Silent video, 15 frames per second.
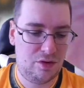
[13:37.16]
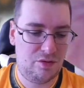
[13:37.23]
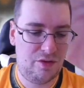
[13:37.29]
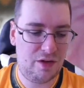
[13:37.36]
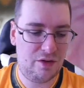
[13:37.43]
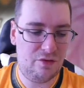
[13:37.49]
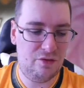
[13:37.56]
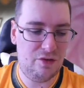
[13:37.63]
I
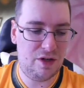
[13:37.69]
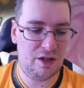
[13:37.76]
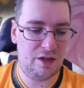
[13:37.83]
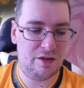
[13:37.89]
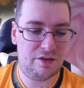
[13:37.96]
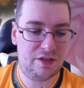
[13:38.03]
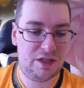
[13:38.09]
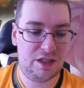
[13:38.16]
think I've run
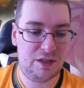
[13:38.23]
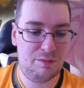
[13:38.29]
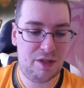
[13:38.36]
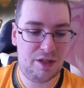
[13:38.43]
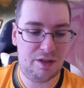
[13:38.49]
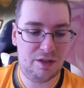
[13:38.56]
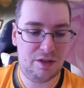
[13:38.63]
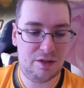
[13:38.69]
out of
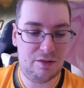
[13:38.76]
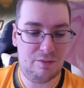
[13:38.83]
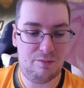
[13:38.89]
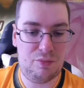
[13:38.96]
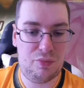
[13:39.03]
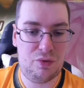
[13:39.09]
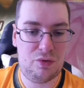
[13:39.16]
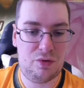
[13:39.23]
space to
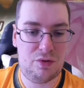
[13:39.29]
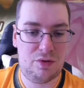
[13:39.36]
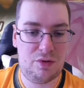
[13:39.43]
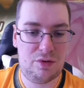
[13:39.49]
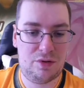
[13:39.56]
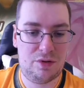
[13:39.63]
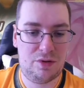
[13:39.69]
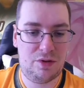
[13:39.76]
put
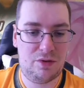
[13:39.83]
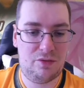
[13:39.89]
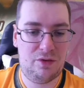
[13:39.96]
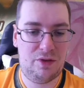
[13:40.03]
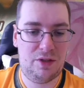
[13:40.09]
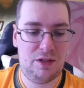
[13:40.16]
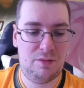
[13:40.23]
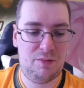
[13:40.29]
stuff
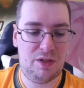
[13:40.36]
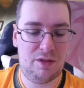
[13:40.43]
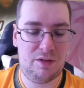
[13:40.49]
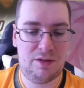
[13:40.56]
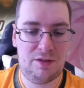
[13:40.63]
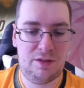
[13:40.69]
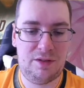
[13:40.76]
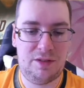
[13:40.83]
really, but
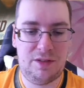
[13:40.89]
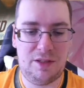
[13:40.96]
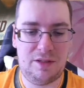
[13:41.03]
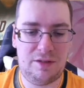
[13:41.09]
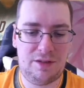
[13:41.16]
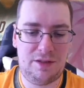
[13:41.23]
yeah.